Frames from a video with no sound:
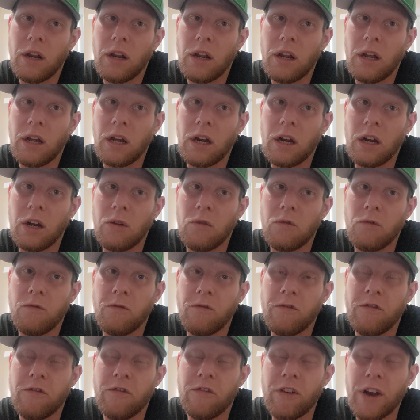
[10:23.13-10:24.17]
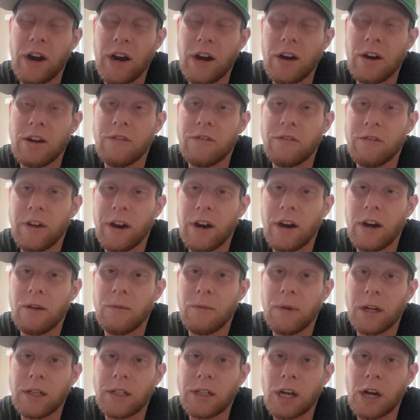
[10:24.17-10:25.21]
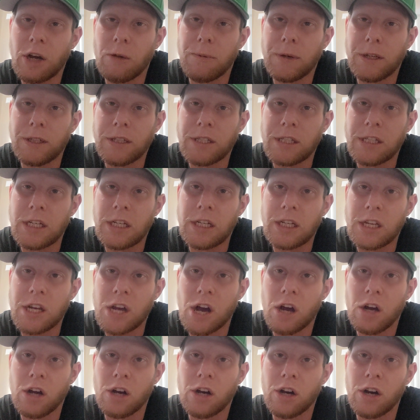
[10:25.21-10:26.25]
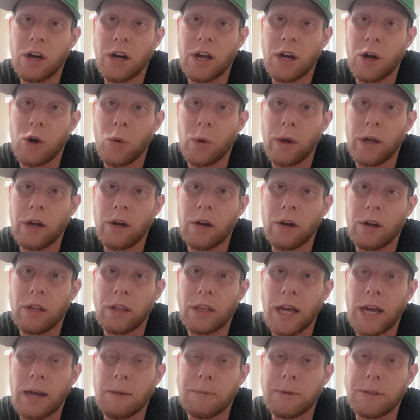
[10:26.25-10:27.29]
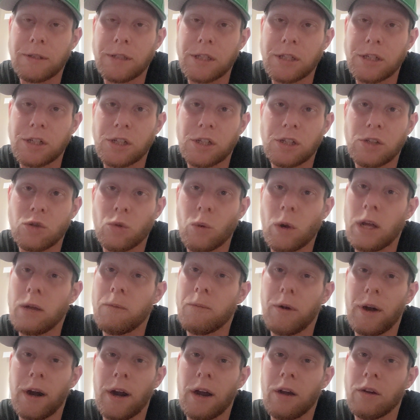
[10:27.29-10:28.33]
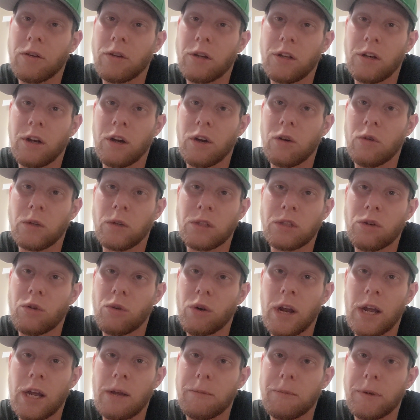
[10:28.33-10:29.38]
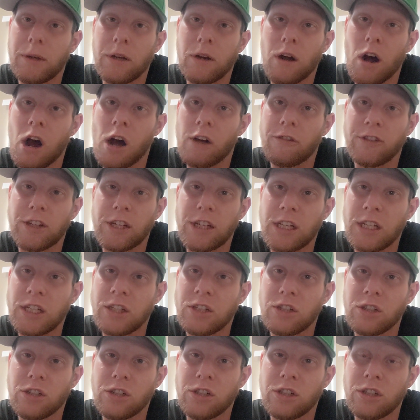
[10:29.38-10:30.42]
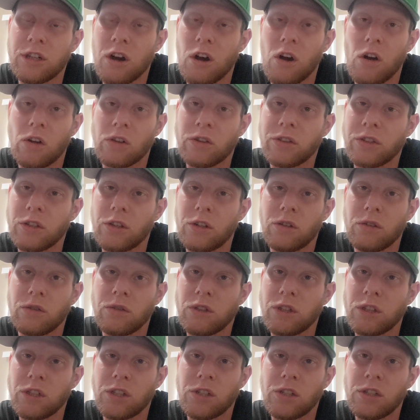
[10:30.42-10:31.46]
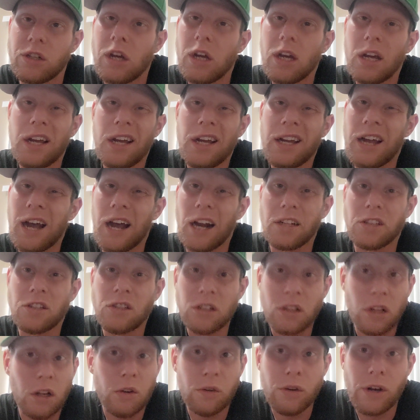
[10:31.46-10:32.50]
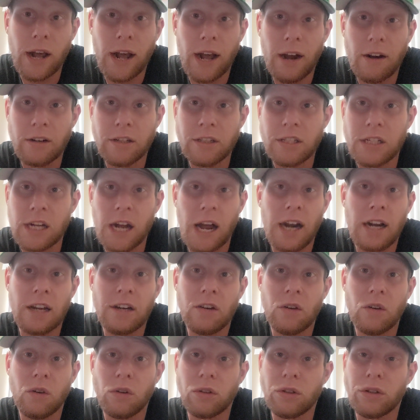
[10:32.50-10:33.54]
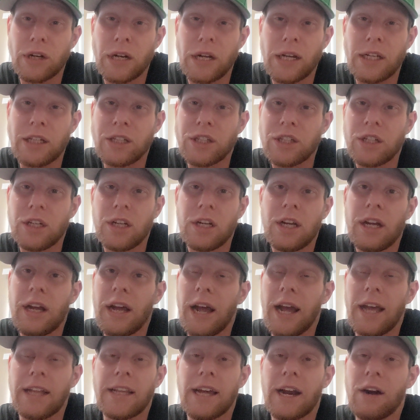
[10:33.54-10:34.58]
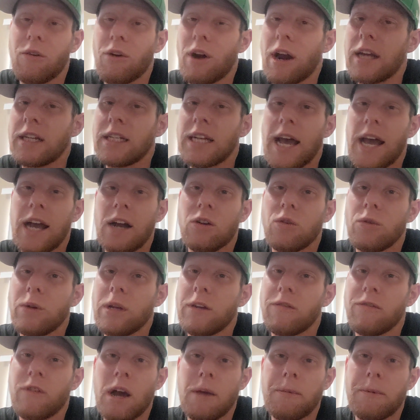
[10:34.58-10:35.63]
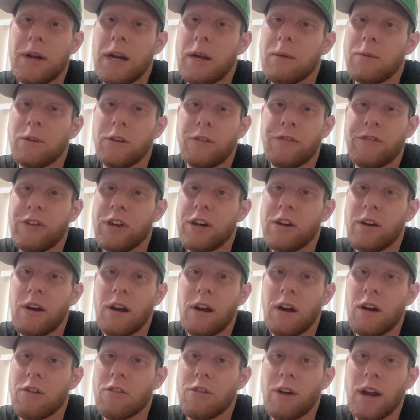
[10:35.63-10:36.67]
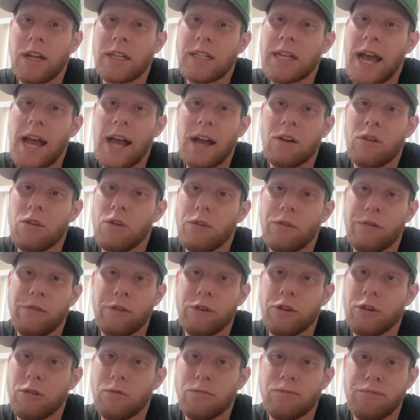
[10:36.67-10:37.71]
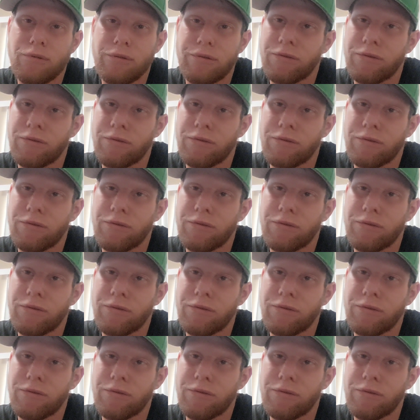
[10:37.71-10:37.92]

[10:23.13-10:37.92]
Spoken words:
it could very, very much help us to get younger and quicker at that position. Dwayne Brown, was great, but often injured and also just kind of slowed down as he got into older age. And that right tackle, we have not been able to figure out our right tackle for